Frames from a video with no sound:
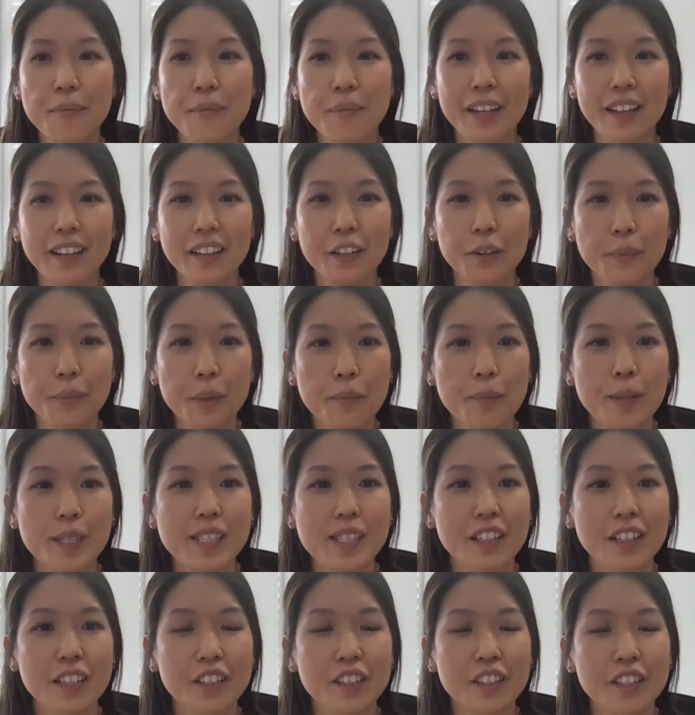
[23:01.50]
can be a little bit
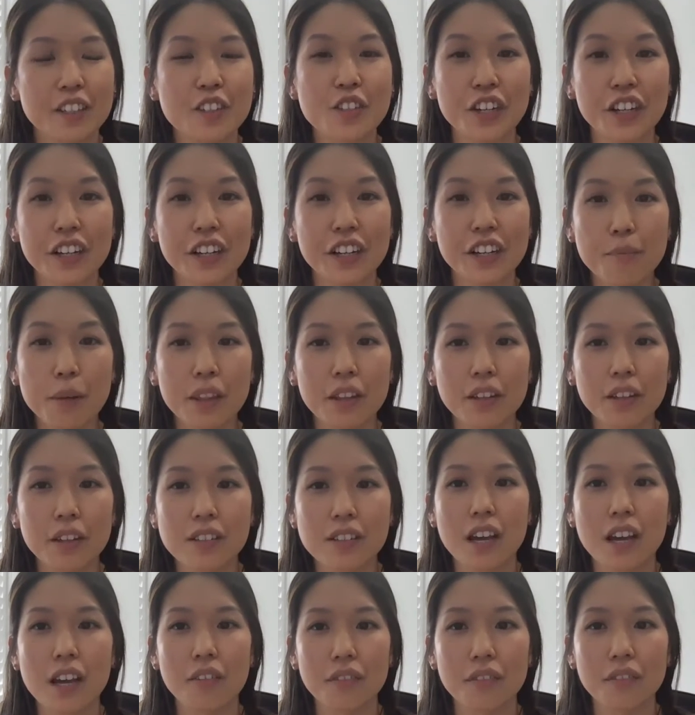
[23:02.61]
misunderstood, but
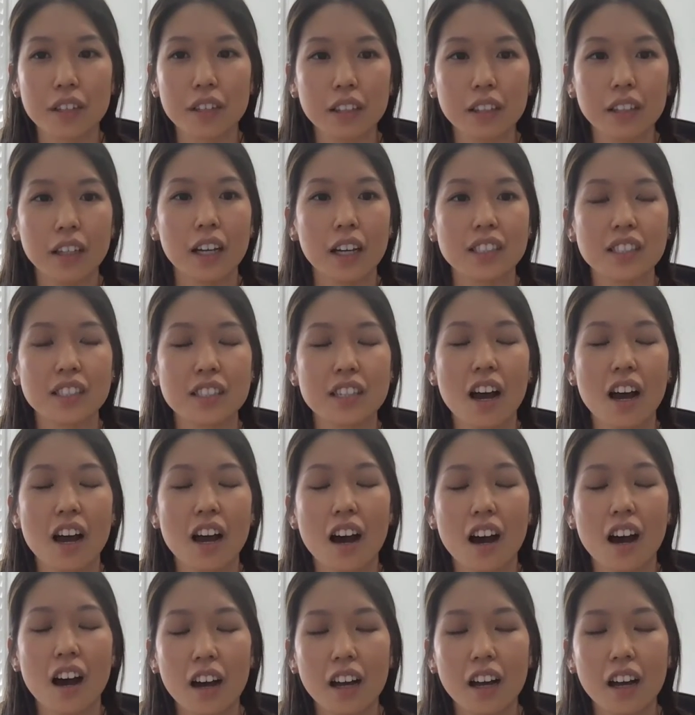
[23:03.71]
there's definitely a
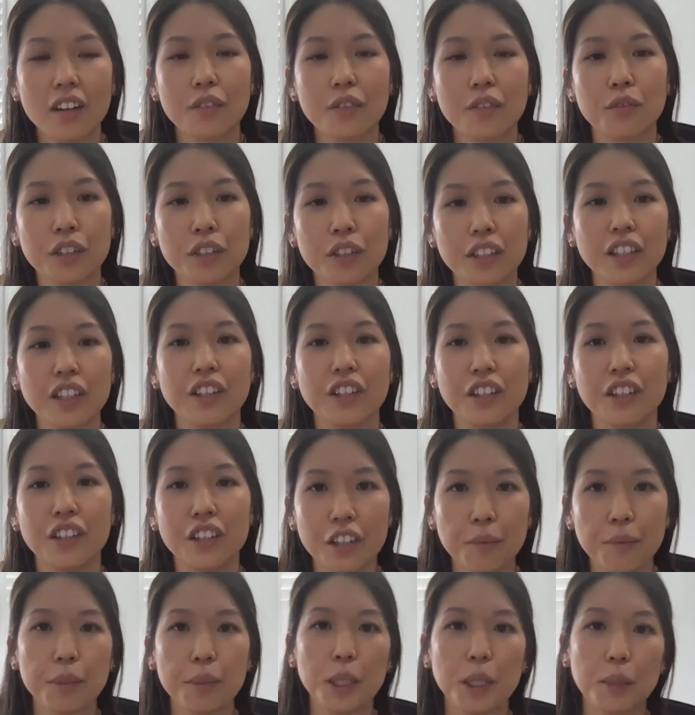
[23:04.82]
ton of really
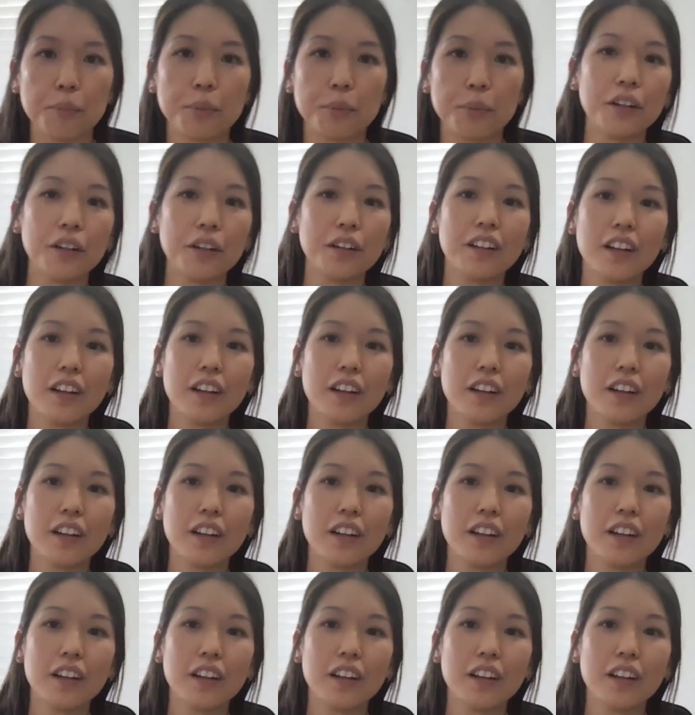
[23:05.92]
good people.